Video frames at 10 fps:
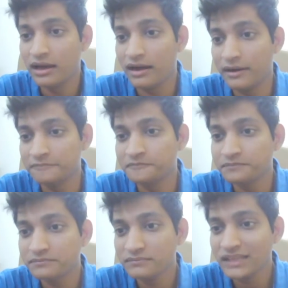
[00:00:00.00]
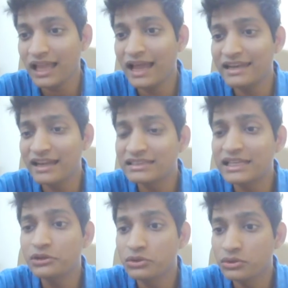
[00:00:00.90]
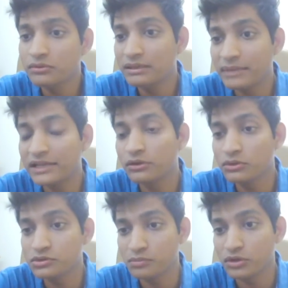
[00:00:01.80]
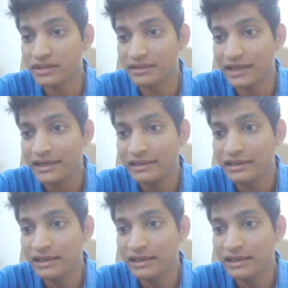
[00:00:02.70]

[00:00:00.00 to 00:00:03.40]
Um, and nothing you do will make you lose more than that.